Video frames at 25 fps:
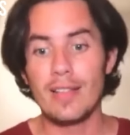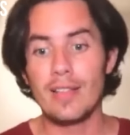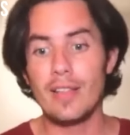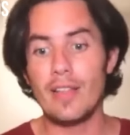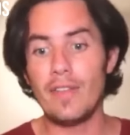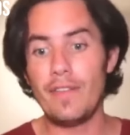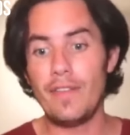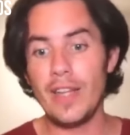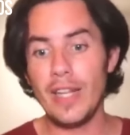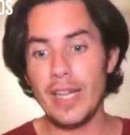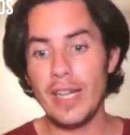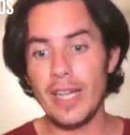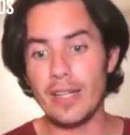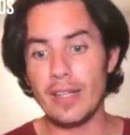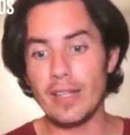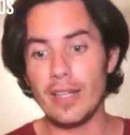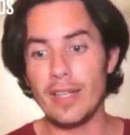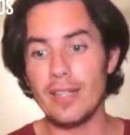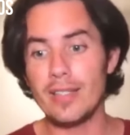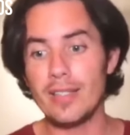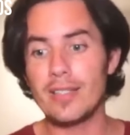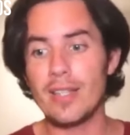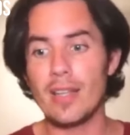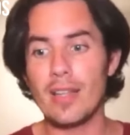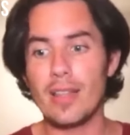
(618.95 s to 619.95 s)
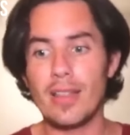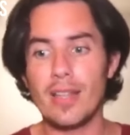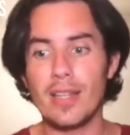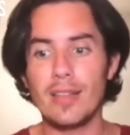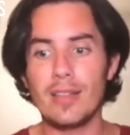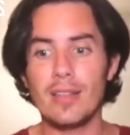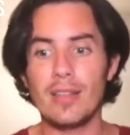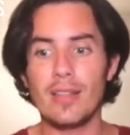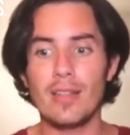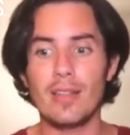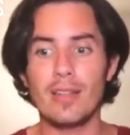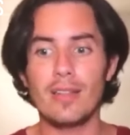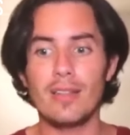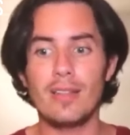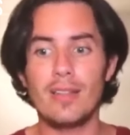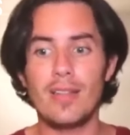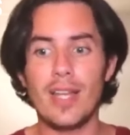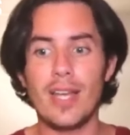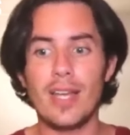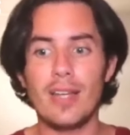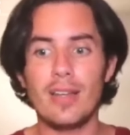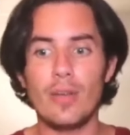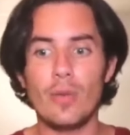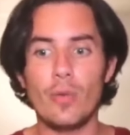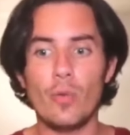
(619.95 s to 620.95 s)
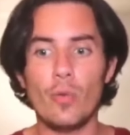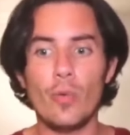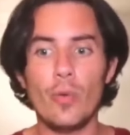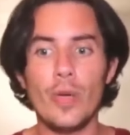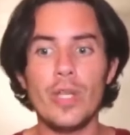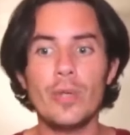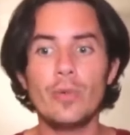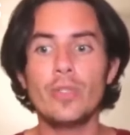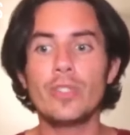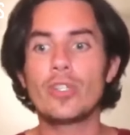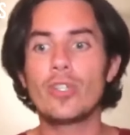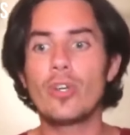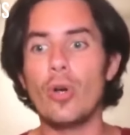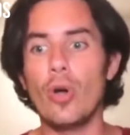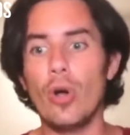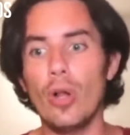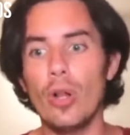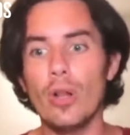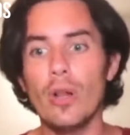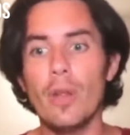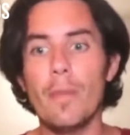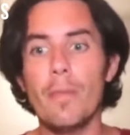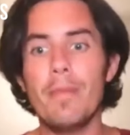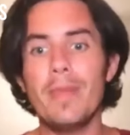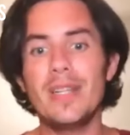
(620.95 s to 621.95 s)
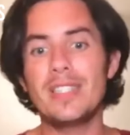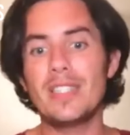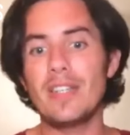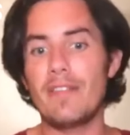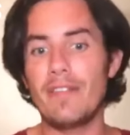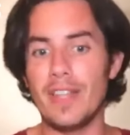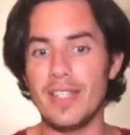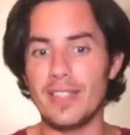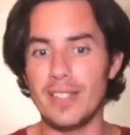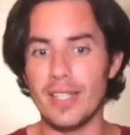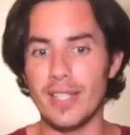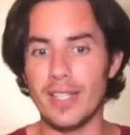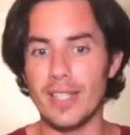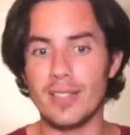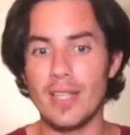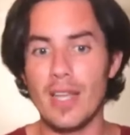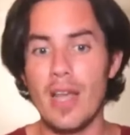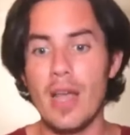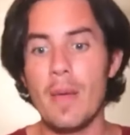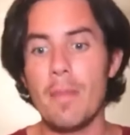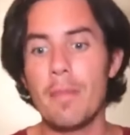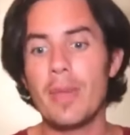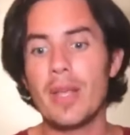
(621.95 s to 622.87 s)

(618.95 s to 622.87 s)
The feeling is something that we would call metaphysics,